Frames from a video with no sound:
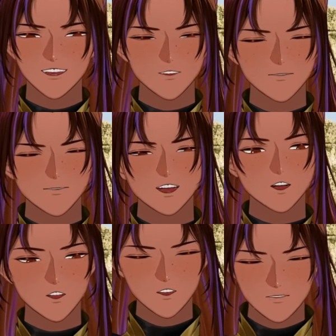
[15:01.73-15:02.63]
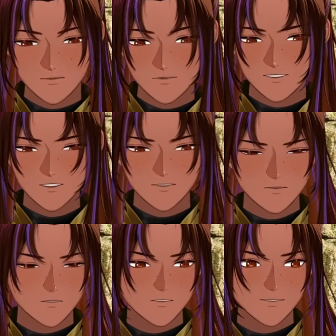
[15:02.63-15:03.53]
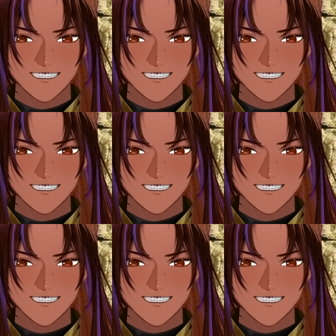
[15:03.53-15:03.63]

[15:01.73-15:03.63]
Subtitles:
gives a buddy of yours,